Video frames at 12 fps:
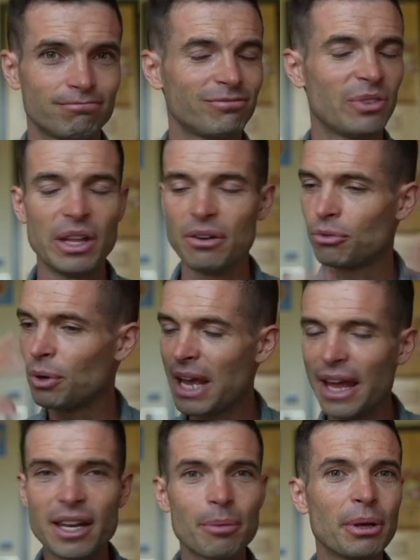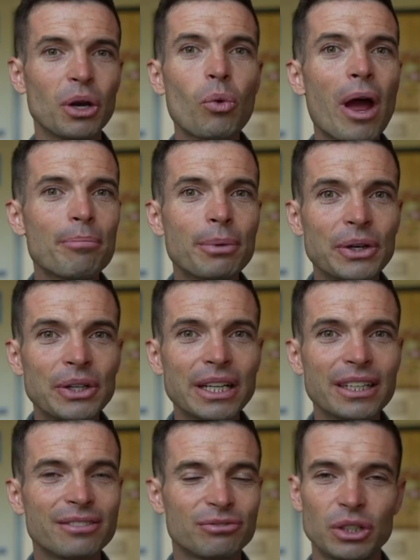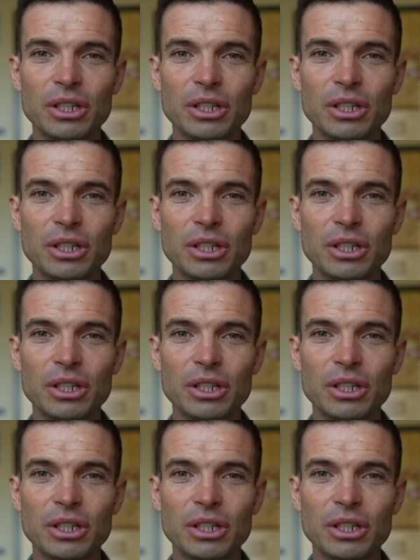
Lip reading: If we end up in a wet period for